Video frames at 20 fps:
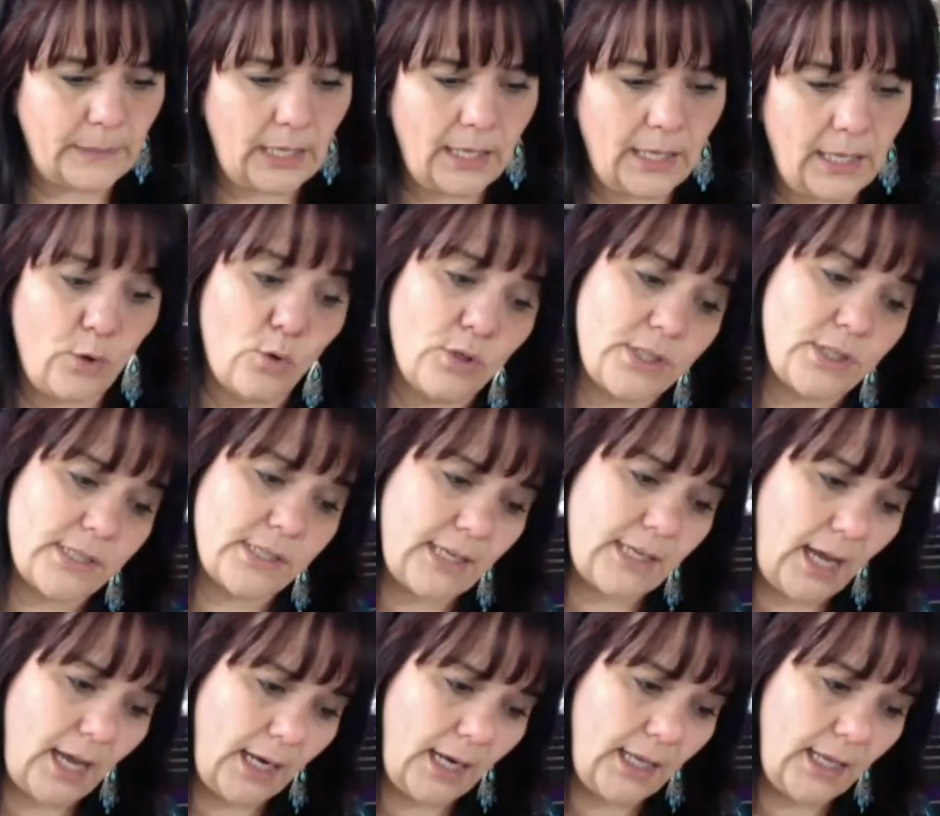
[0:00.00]
Gorgeous
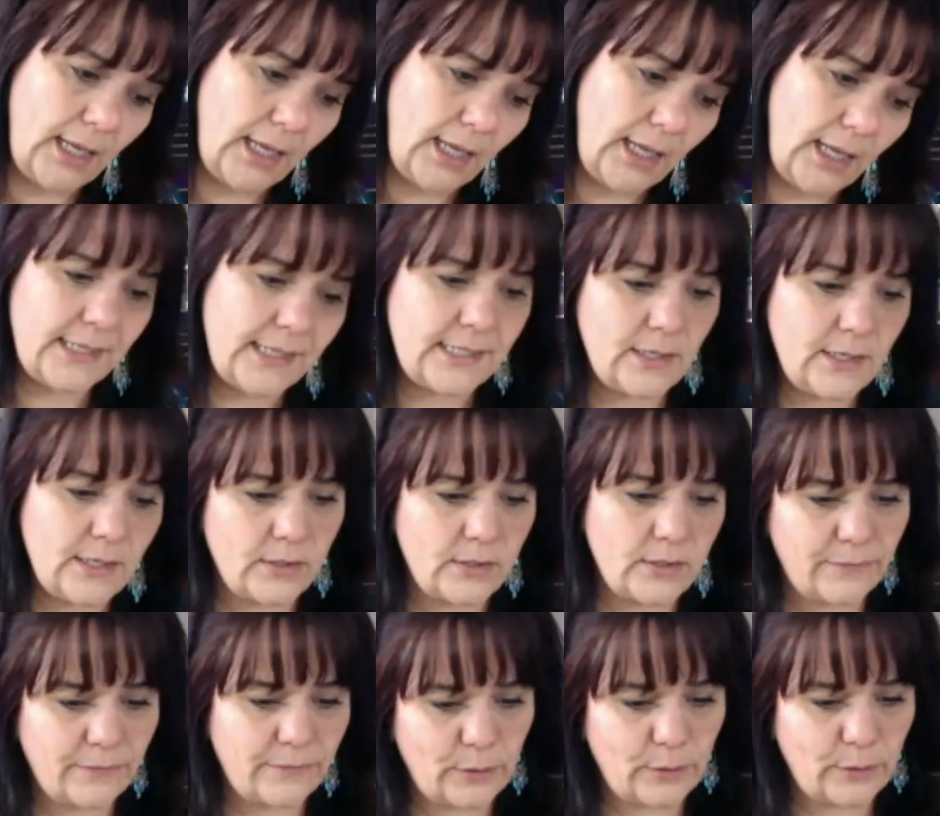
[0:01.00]
colours,
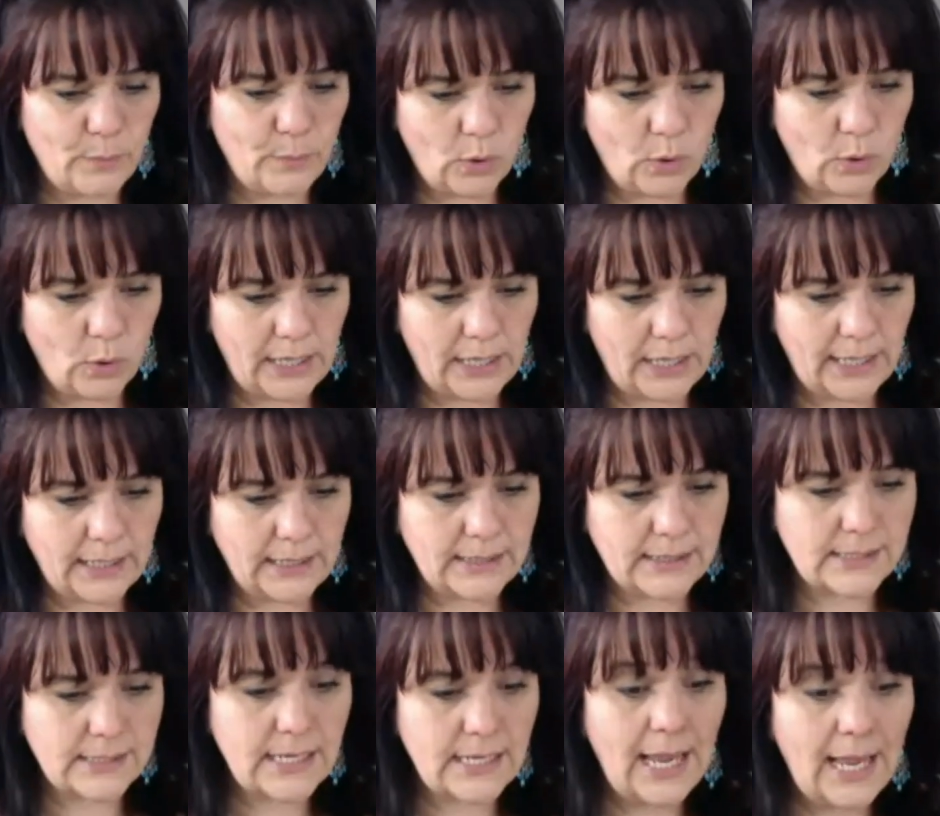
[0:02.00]
lots of good
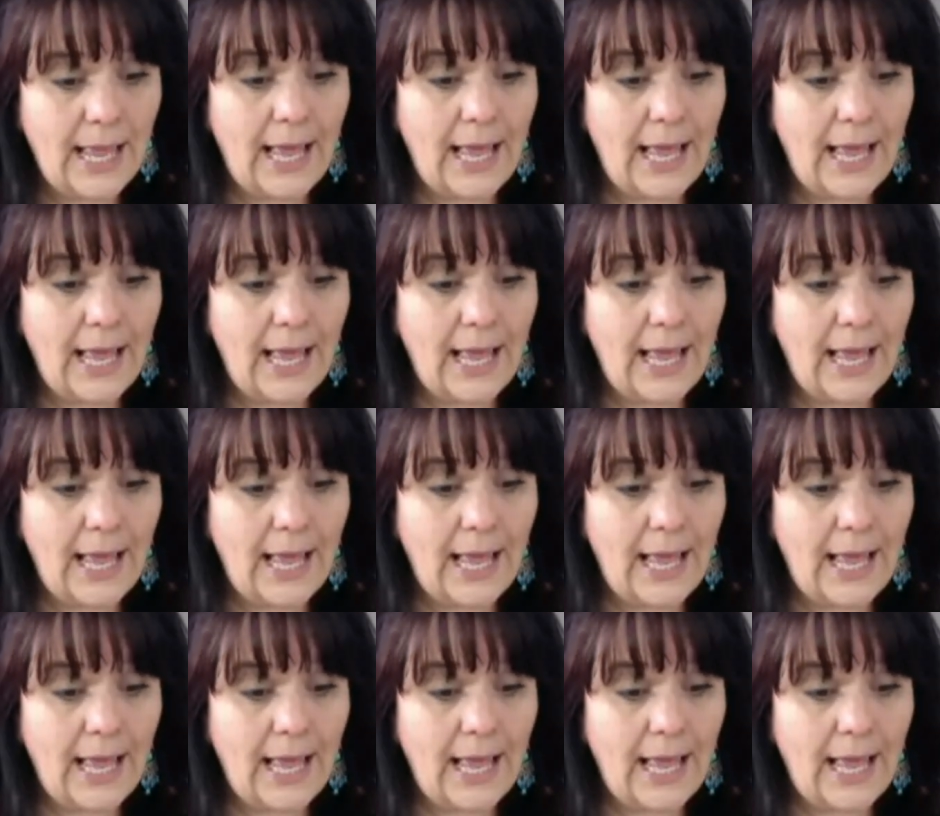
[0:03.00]
mornings.